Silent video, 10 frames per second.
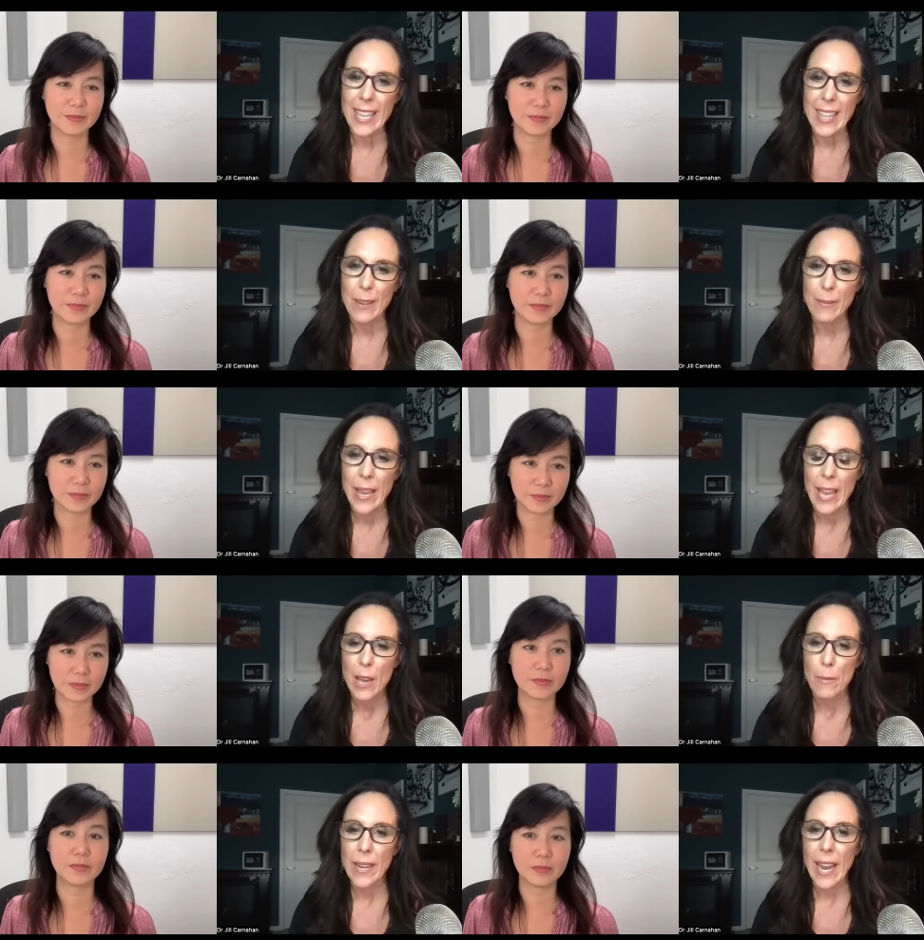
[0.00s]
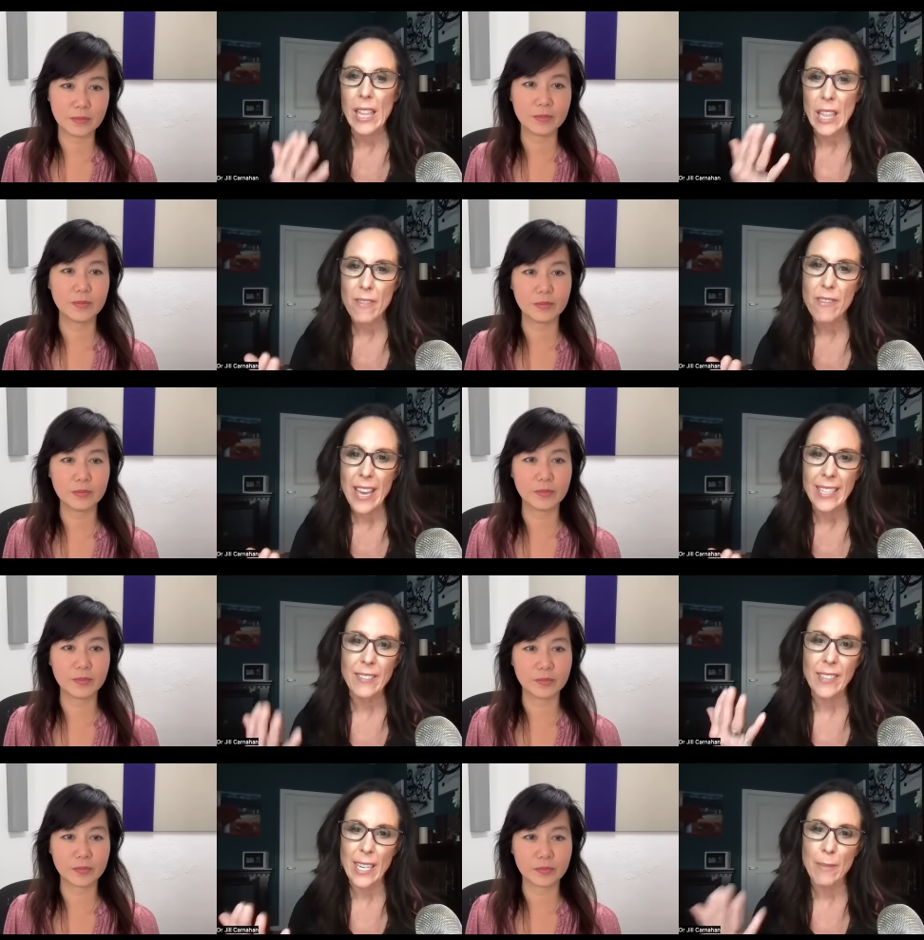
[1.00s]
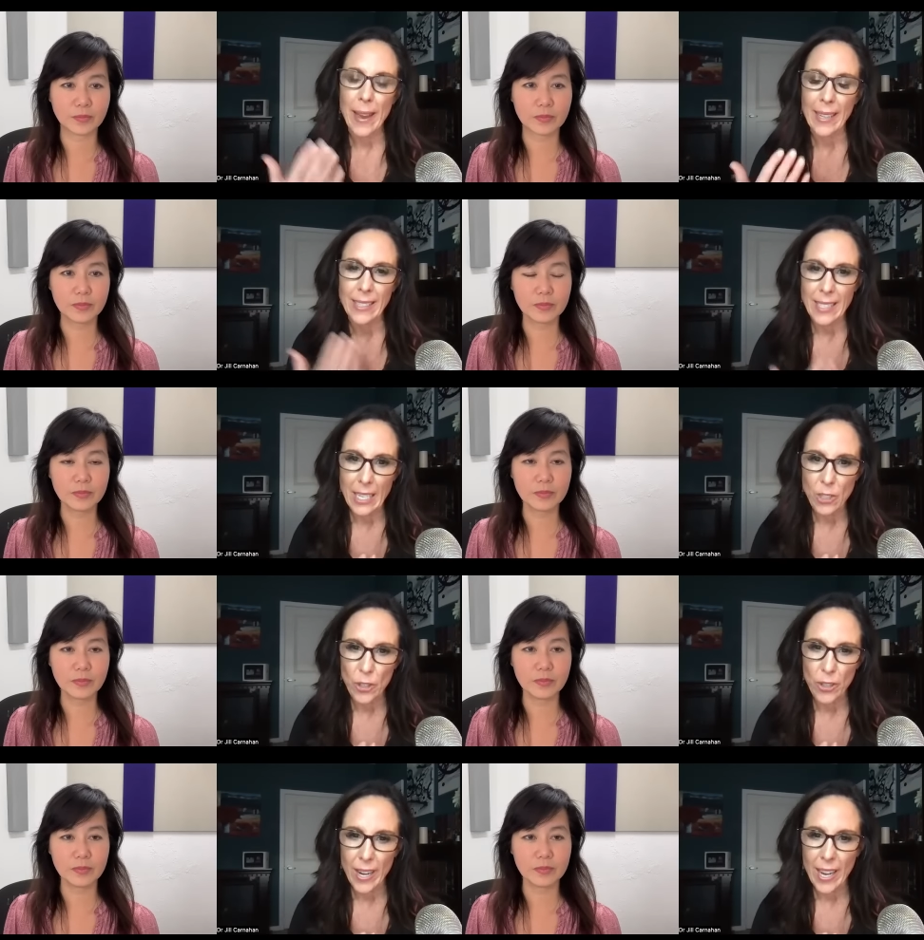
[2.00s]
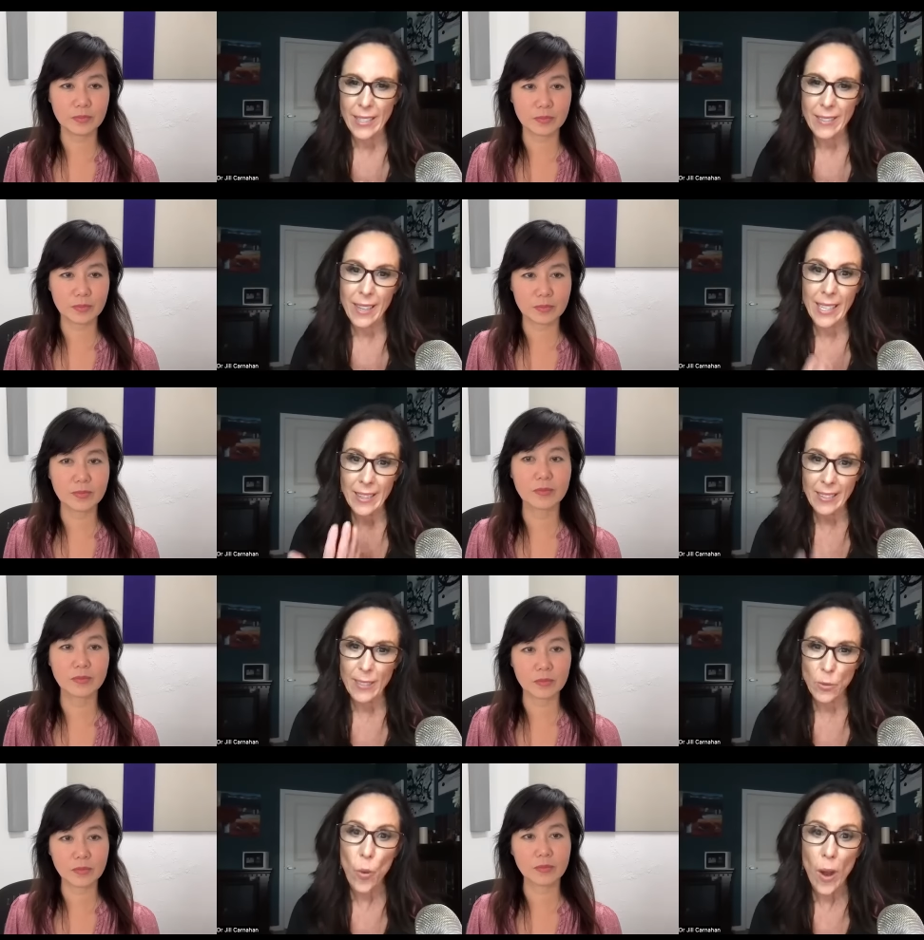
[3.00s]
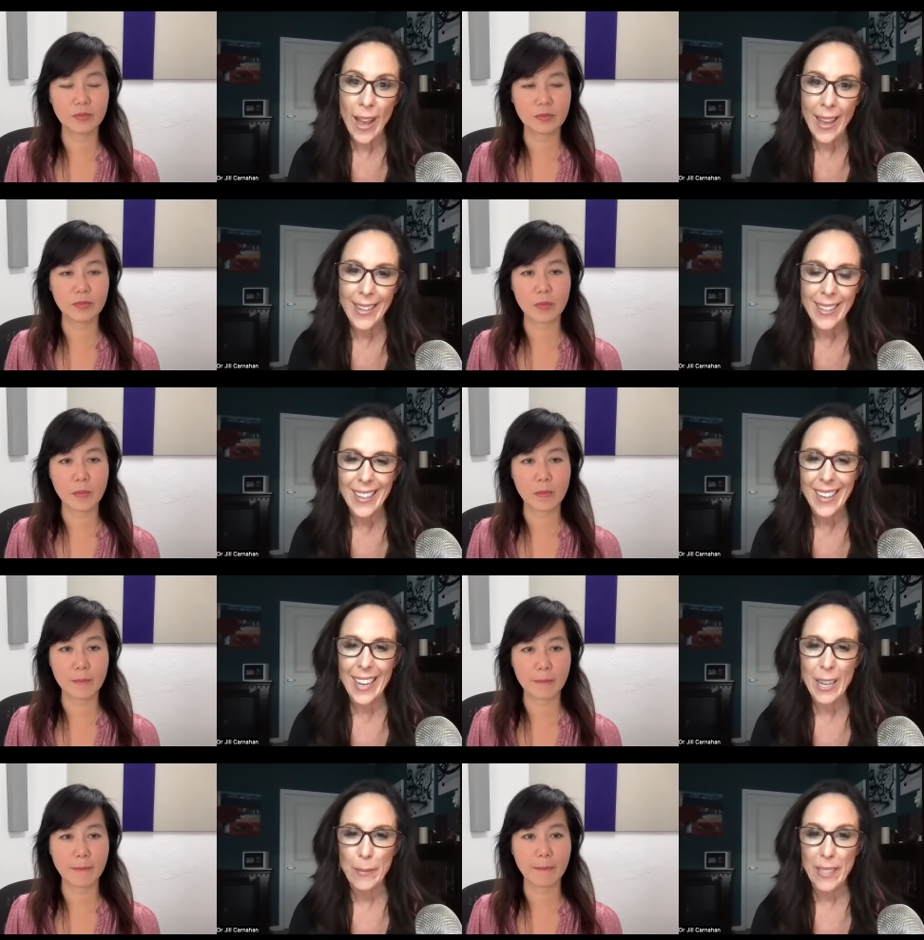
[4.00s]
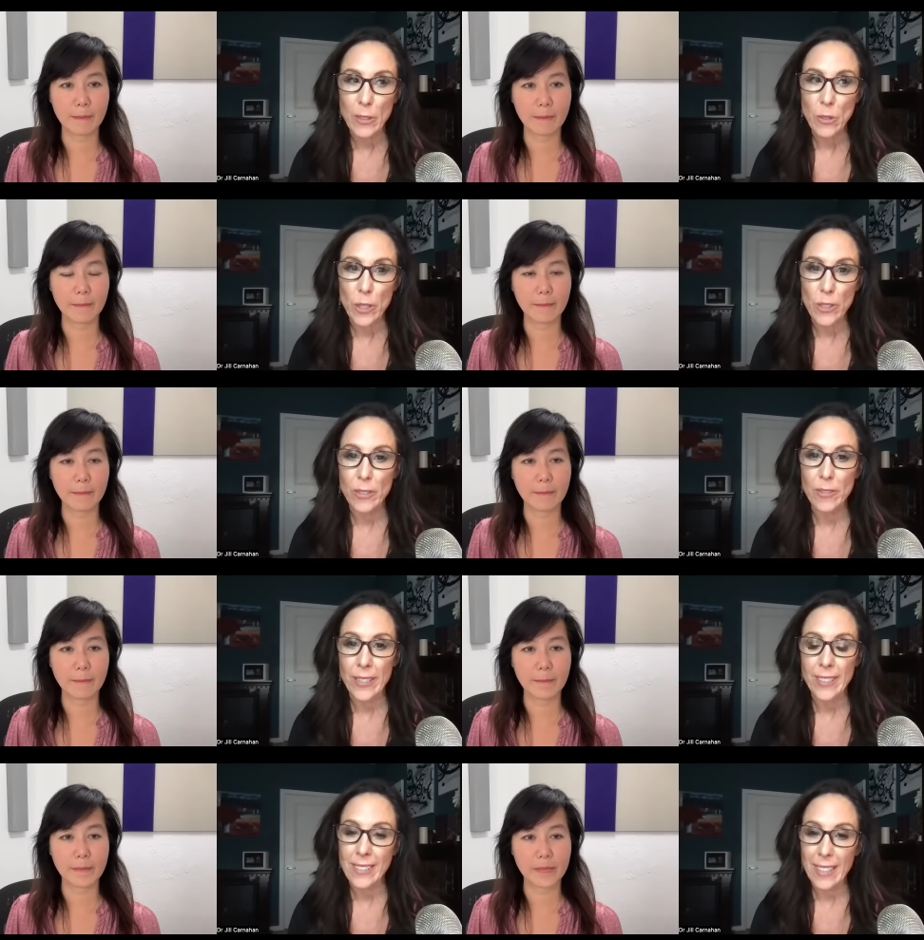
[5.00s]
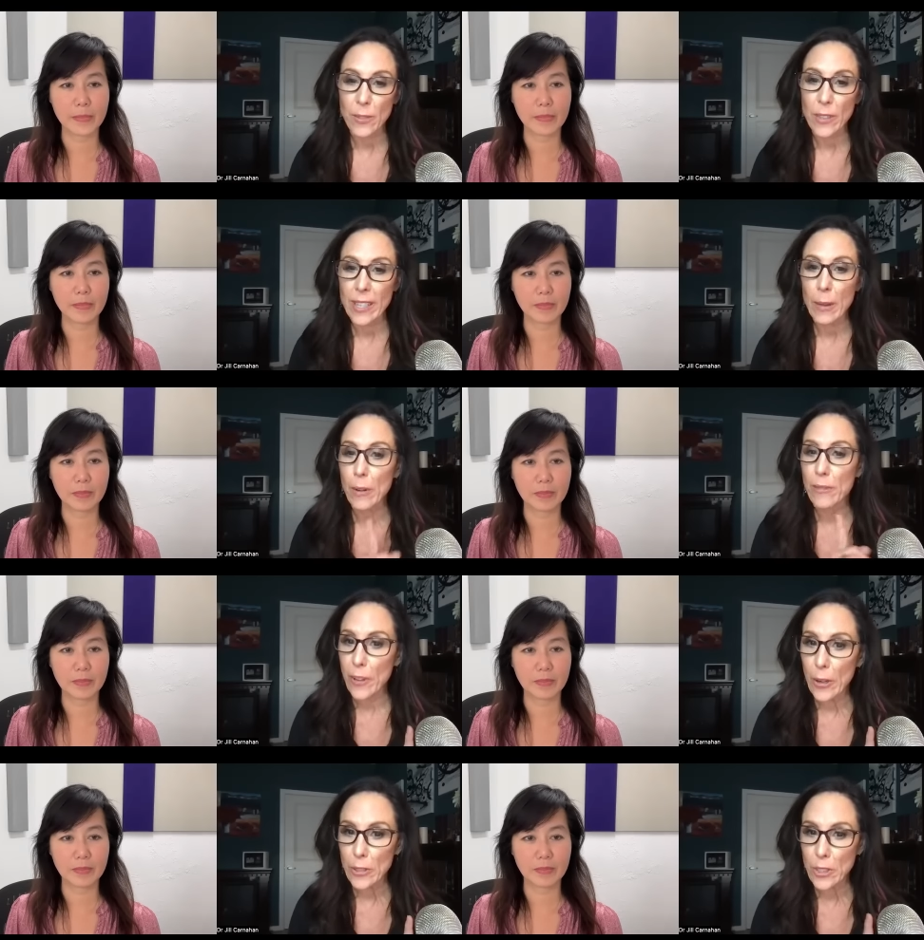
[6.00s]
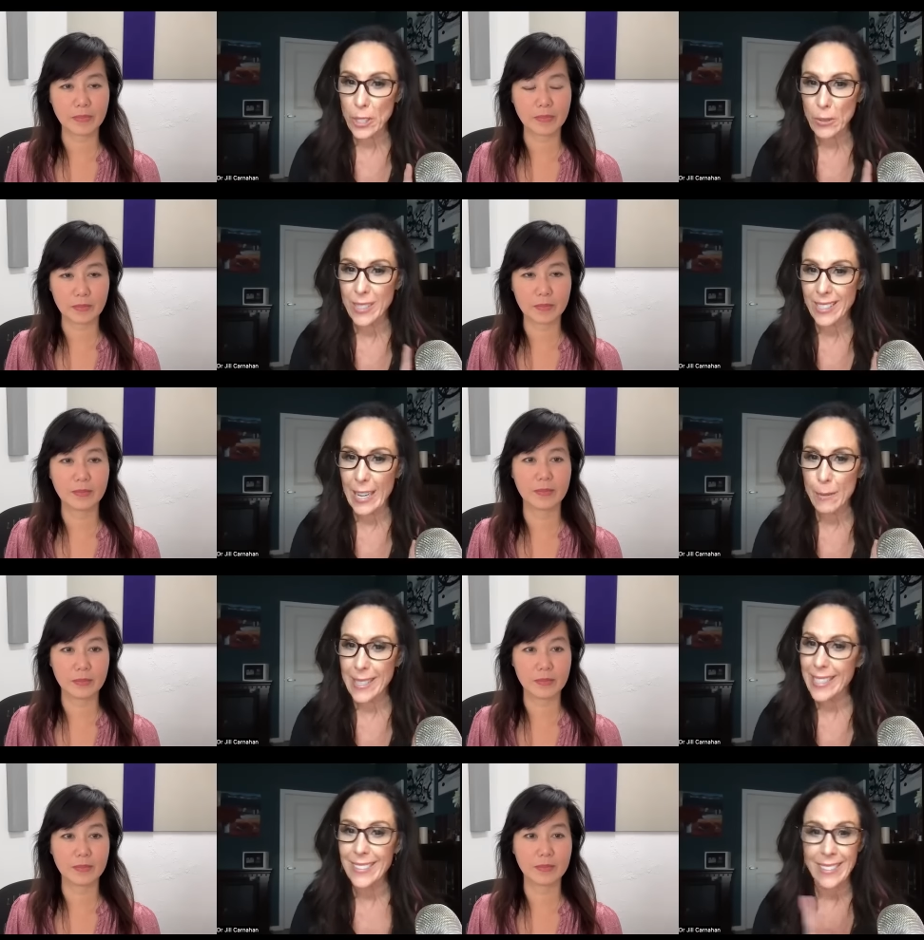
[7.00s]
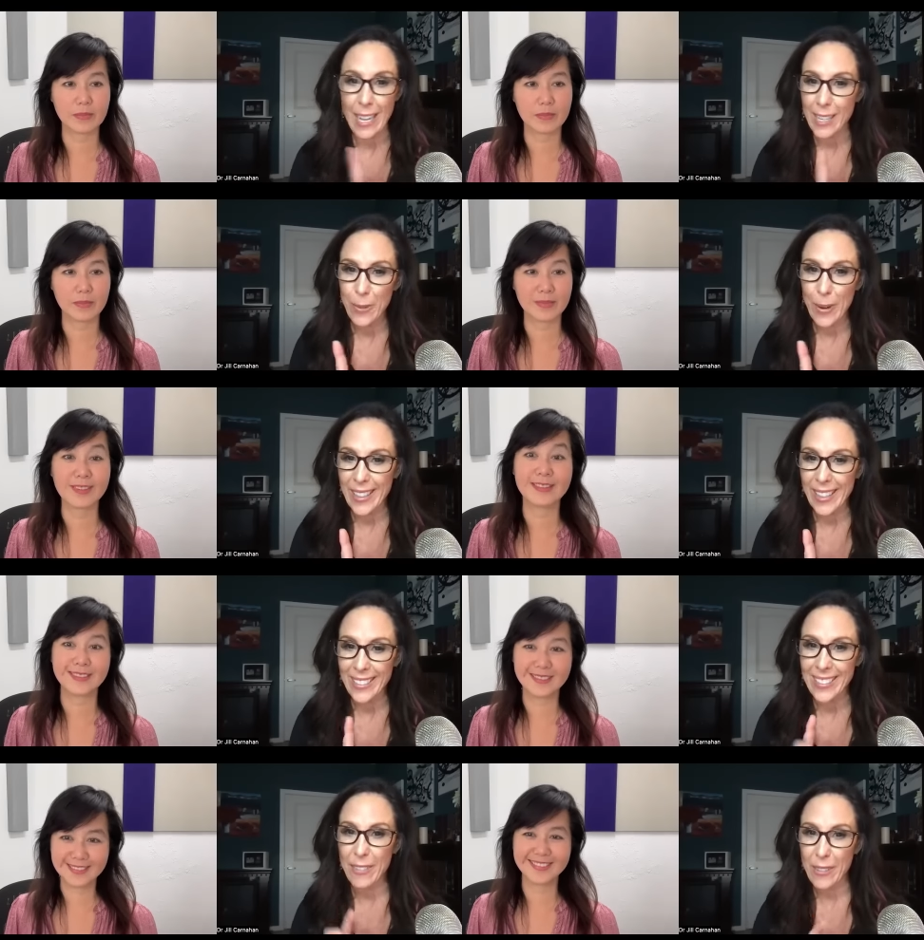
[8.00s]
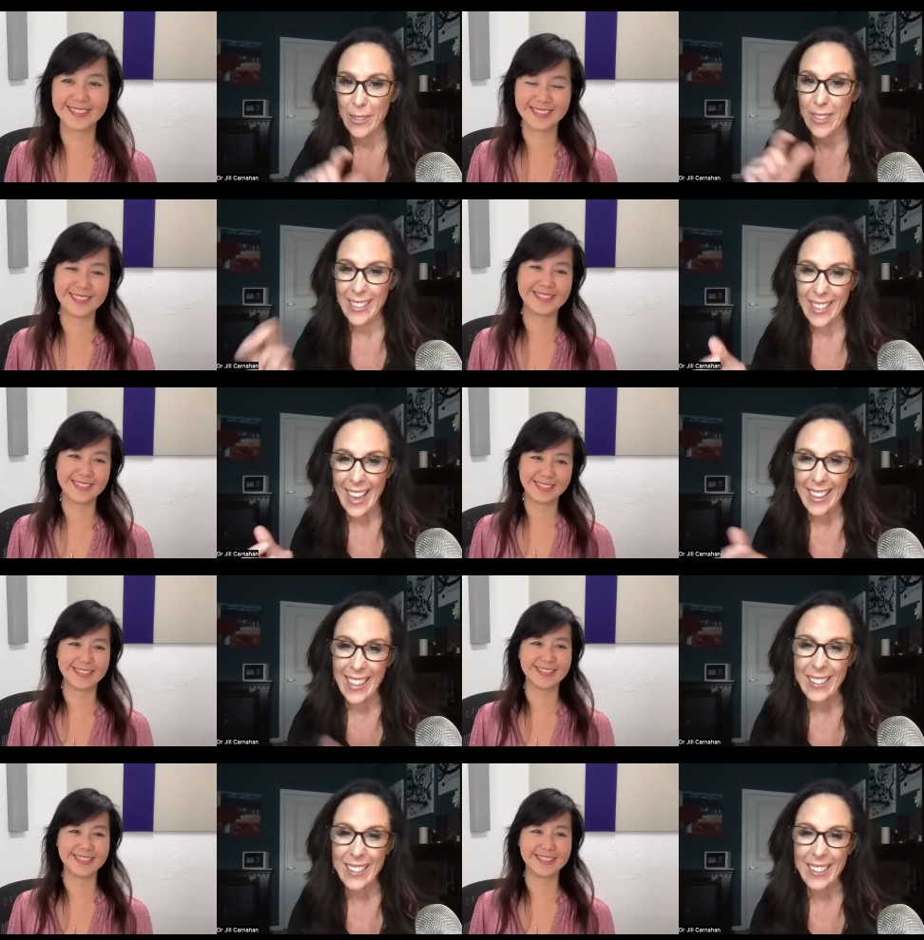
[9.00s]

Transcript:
Speaker 1: taking them, but I love the idea of getting back to nature. And again, this is why um, because those drugs are very successfully, they were first used in diabetes, not in weight loss. They found that they had